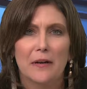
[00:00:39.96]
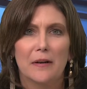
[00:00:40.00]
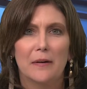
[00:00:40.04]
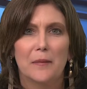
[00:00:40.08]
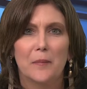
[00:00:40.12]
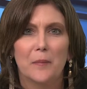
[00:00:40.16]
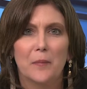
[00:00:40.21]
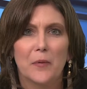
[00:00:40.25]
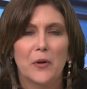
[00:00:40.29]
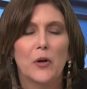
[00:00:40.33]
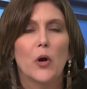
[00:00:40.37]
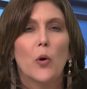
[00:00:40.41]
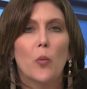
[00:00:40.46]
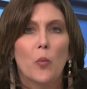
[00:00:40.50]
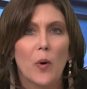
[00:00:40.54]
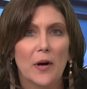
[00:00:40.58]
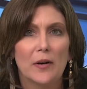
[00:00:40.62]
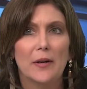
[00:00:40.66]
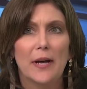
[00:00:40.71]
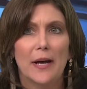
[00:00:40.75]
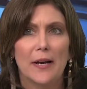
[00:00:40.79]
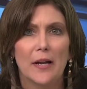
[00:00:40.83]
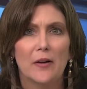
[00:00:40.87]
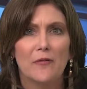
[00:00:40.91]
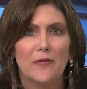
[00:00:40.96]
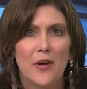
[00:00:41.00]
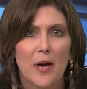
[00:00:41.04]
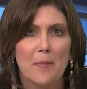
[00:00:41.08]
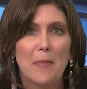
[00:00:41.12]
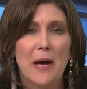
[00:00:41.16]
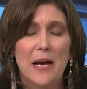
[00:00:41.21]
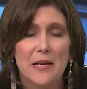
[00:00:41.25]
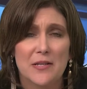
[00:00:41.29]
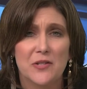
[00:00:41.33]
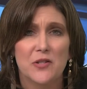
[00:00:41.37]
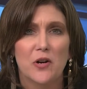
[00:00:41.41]
uh, you know, what N F
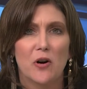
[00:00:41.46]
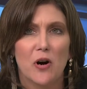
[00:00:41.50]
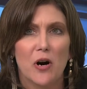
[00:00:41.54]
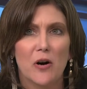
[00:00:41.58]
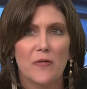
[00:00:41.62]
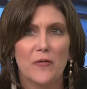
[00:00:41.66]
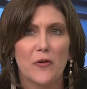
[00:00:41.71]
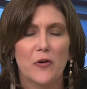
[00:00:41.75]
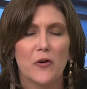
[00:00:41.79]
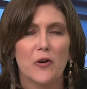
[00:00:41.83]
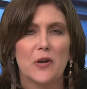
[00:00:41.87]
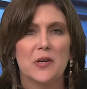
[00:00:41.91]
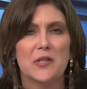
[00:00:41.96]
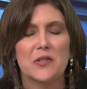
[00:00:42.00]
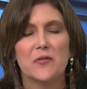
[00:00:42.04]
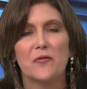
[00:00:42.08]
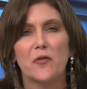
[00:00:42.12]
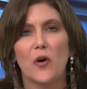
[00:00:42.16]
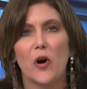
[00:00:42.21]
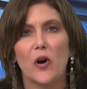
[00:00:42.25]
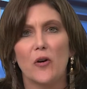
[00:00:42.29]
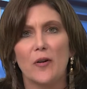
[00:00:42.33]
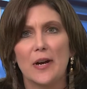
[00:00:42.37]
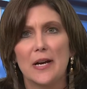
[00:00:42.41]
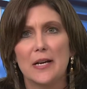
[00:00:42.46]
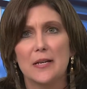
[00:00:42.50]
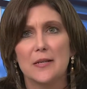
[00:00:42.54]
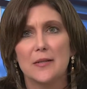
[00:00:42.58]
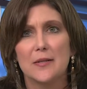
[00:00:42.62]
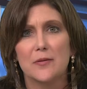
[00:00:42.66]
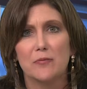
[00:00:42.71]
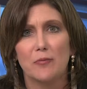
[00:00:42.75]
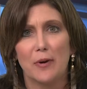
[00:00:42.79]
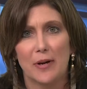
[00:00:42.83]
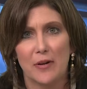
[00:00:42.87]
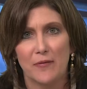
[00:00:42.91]
M has to offer as far
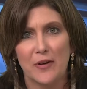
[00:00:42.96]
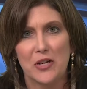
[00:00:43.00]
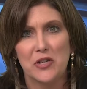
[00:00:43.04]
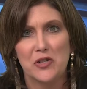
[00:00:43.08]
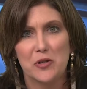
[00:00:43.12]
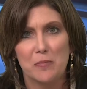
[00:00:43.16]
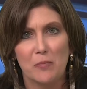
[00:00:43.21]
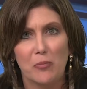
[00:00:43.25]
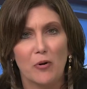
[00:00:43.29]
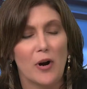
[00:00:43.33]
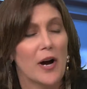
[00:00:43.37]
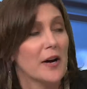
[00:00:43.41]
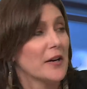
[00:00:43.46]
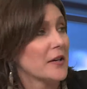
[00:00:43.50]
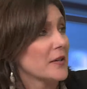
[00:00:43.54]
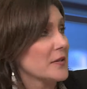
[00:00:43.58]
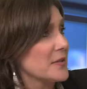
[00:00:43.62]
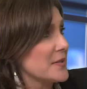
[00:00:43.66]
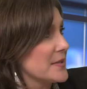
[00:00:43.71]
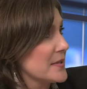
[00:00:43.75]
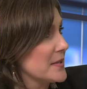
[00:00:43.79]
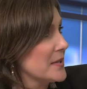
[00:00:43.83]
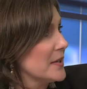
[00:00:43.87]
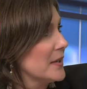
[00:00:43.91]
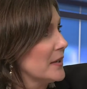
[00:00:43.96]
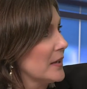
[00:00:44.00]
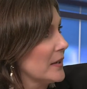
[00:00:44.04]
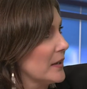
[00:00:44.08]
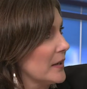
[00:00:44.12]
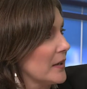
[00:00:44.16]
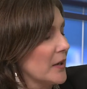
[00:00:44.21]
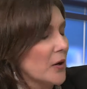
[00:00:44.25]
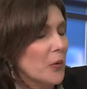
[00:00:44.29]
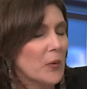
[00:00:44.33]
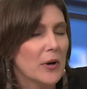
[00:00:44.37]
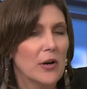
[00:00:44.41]
as renovation products.
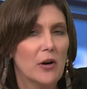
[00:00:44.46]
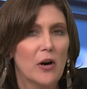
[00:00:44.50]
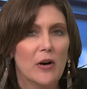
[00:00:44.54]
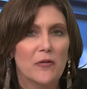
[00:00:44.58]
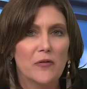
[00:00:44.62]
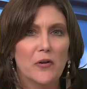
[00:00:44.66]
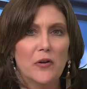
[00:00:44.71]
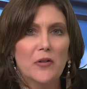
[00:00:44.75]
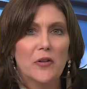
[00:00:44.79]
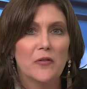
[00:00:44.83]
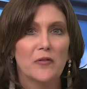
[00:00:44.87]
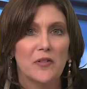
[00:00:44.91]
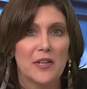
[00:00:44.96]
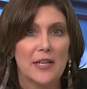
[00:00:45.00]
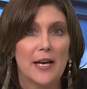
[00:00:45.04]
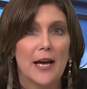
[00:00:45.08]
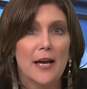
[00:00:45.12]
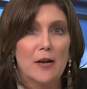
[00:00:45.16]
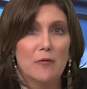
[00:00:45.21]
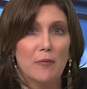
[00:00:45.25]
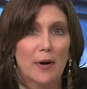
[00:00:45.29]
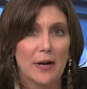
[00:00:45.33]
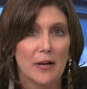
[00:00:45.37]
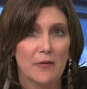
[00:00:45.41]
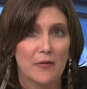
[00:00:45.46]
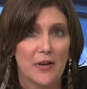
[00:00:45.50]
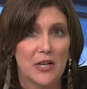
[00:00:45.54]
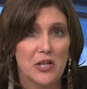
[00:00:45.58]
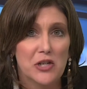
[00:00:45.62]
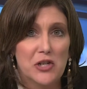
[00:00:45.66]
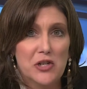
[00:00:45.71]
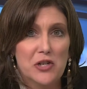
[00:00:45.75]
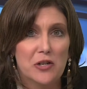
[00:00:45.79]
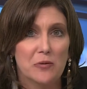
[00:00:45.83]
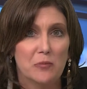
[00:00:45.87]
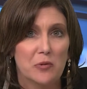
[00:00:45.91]
Uh, we offer the V A
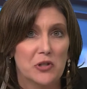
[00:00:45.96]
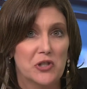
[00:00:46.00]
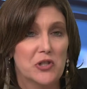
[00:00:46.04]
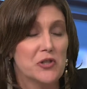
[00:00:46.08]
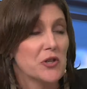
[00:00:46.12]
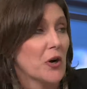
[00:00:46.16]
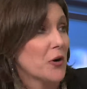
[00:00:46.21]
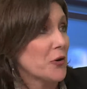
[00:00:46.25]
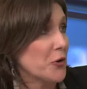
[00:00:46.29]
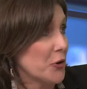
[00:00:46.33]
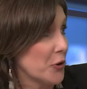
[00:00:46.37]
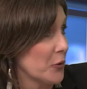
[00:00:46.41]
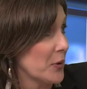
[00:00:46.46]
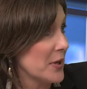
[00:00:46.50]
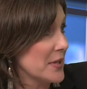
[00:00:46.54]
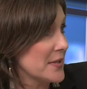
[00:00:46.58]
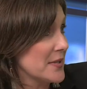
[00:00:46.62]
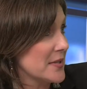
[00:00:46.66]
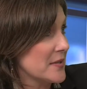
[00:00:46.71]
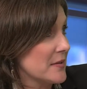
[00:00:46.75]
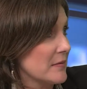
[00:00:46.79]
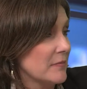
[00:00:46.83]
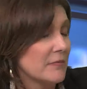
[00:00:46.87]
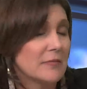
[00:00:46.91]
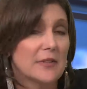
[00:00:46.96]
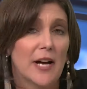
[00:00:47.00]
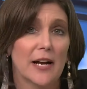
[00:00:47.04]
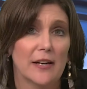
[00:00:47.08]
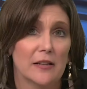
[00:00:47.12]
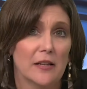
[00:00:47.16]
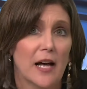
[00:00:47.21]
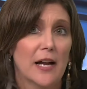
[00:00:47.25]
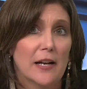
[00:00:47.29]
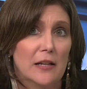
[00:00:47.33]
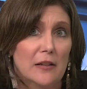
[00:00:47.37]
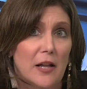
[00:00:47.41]
renovation, which is our newest.
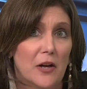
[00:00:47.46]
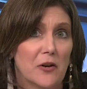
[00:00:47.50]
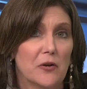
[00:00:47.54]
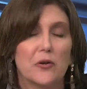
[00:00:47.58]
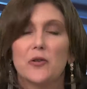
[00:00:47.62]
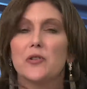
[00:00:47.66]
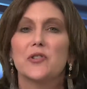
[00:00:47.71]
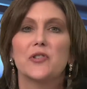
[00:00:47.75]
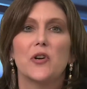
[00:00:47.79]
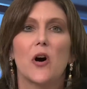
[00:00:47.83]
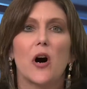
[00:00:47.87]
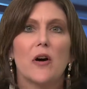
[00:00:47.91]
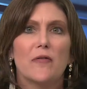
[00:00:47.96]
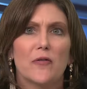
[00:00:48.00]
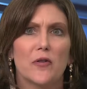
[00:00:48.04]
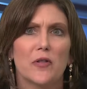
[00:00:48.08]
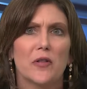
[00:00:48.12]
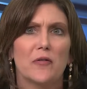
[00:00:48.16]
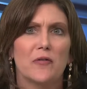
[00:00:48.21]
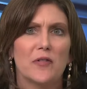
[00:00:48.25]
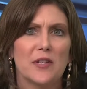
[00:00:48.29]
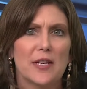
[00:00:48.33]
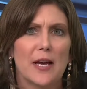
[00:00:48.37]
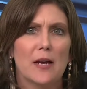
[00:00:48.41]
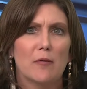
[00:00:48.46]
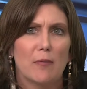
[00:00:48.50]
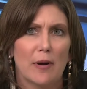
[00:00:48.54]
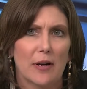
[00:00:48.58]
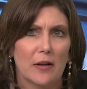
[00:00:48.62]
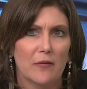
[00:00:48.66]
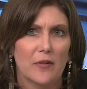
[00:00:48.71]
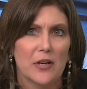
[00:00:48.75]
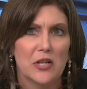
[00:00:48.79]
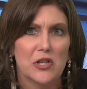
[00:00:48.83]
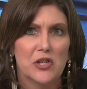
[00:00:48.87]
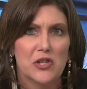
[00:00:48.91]
Not a lot of lenders offer the V A
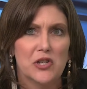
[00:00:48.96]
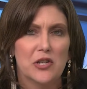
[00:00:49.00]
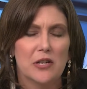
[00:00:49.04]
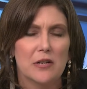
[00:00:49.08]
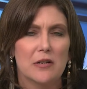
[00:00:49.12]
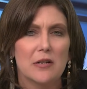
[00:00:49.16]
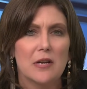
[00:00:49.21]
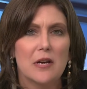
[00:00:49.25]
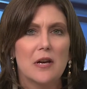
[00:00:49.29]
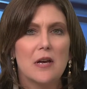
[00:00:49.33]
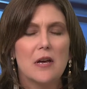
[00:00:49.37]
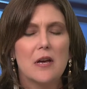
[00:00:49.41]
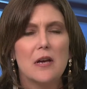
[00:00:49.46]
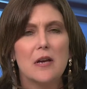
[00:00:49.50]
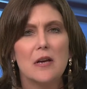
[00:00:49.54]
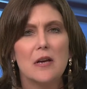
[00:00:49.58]
renovation.